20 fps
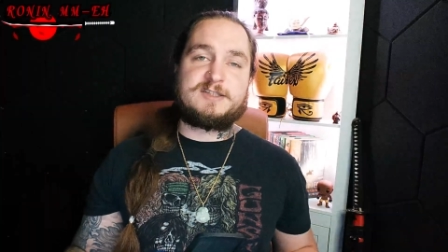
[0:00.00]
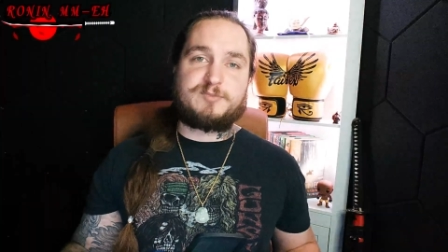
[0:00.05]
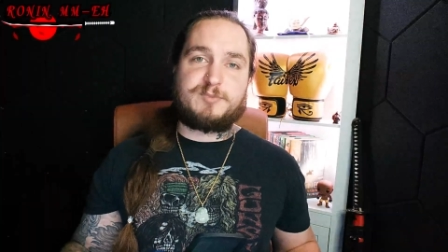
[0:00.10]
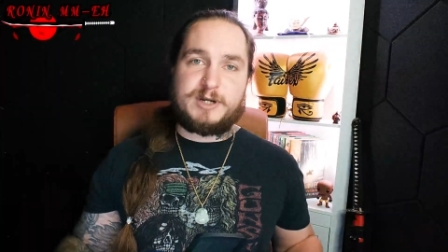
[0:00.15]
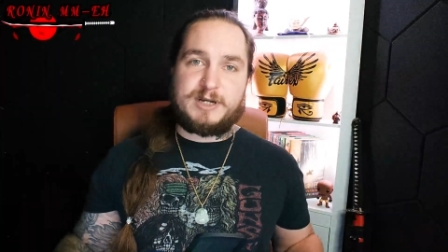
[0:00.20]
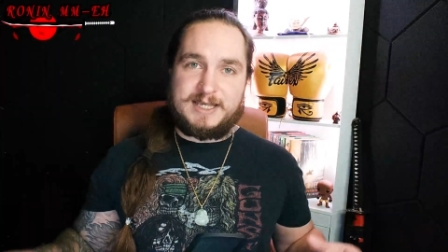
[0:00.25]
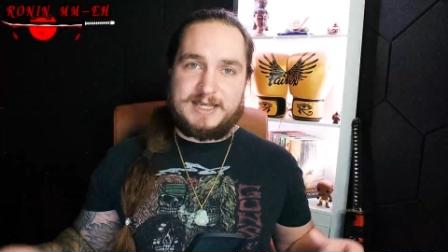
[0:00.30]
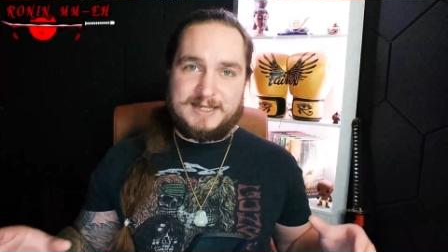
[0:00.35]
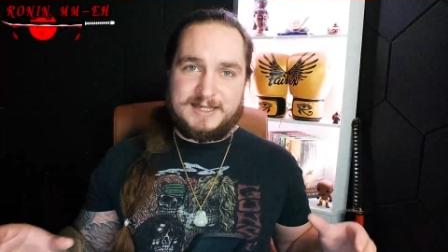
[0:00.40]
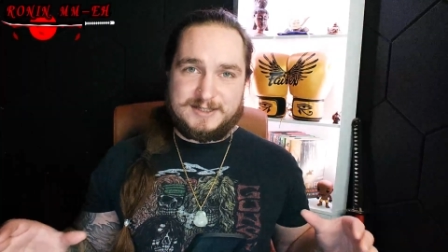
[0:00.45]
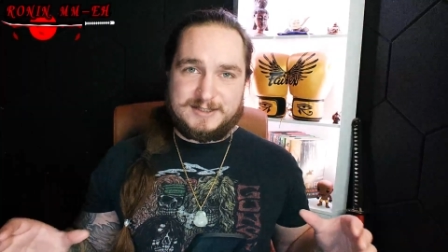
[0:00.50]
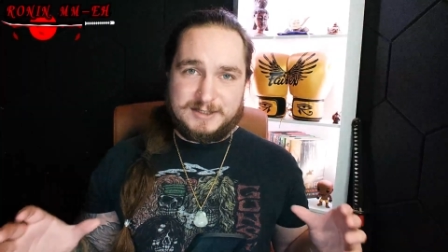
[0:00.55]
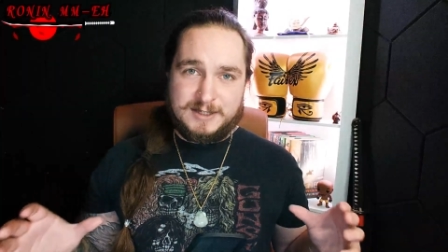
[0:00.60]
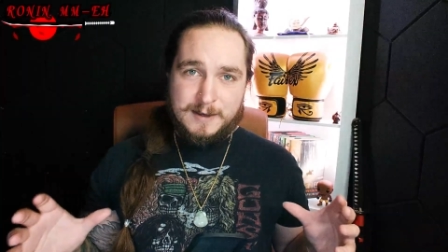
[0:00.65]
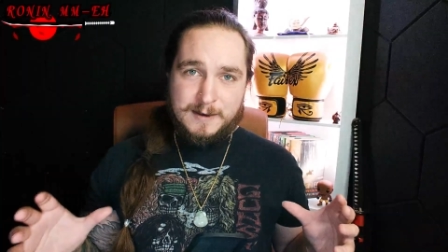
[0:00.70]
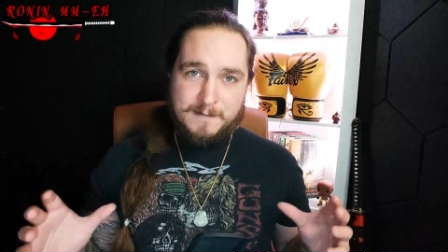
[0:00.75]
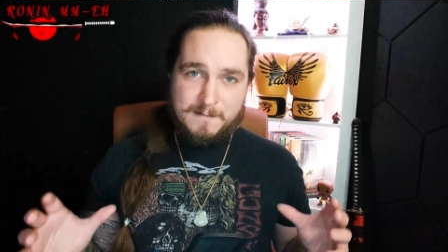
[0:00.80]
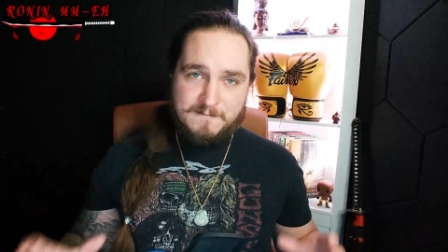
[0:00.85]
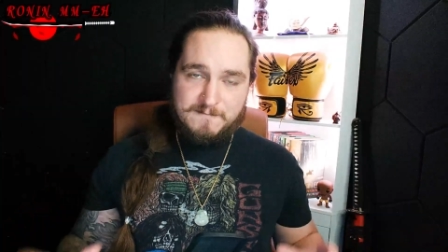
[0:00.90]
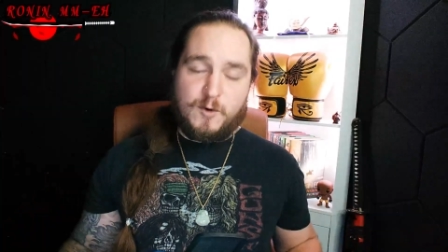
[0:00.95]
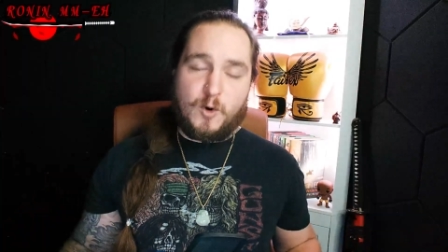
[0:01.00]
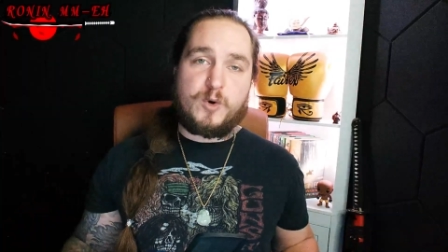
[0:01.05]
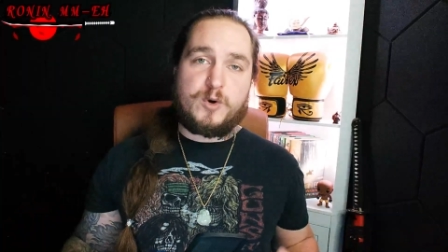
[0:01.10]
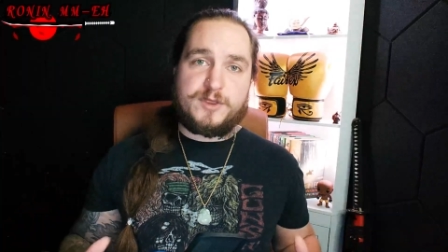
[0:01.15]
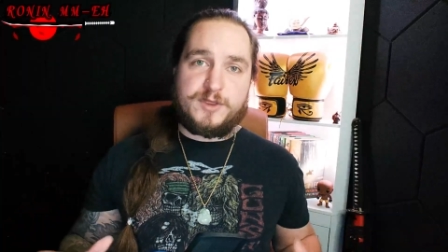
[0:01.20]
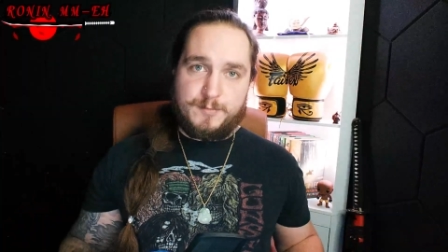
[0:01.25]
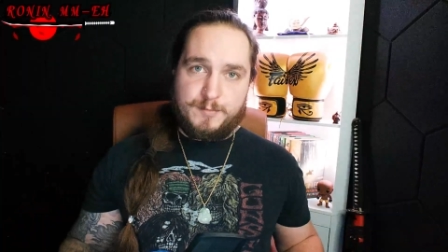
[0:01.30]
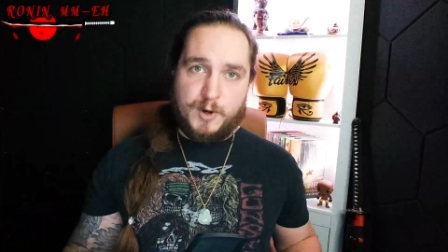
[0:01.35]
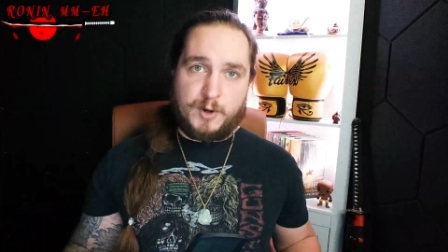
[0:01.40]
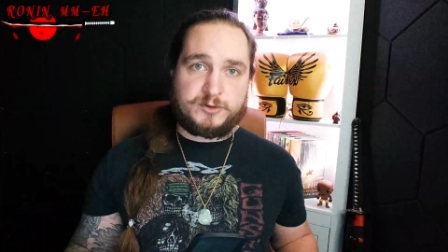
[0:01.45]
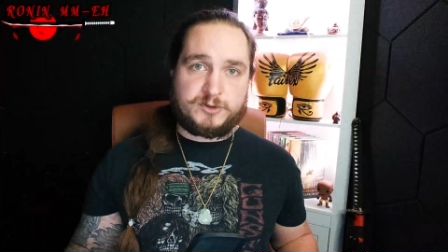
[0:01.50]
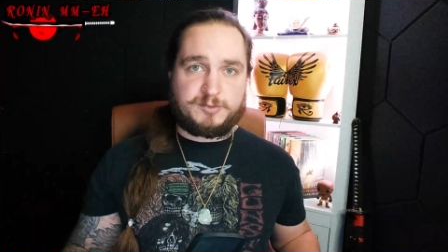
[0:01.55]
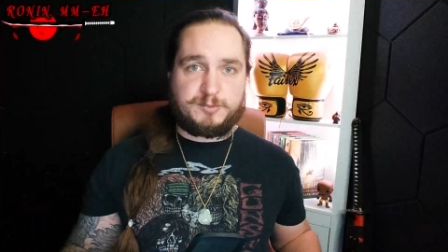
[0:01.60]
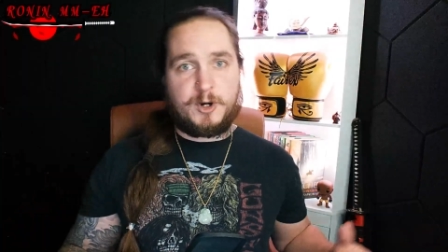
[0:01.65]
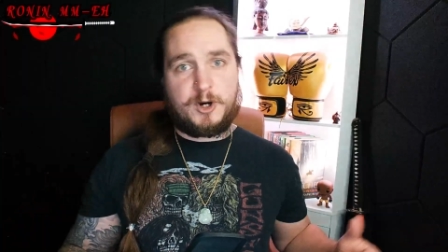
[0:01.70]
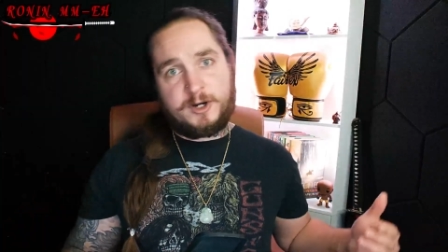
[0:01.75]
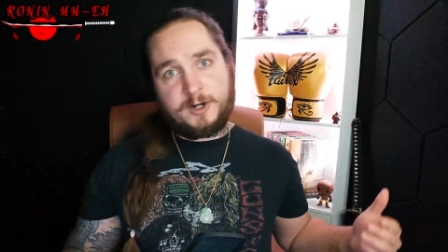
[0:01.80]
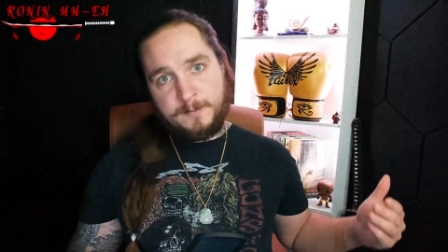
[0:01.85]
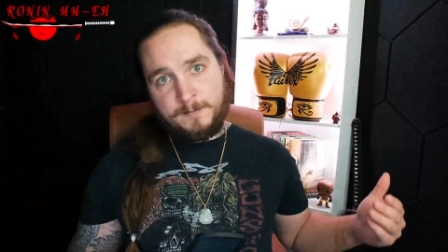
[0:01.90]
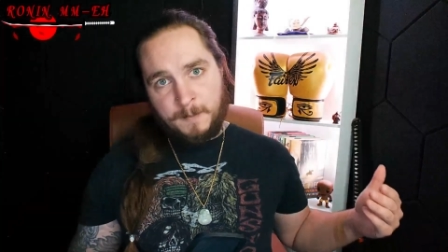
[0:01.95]
But he is, for the most
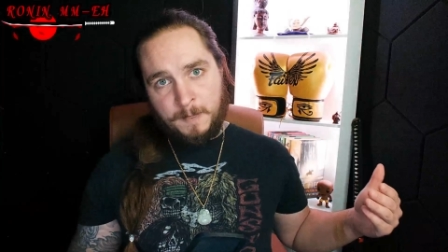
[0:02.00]
part,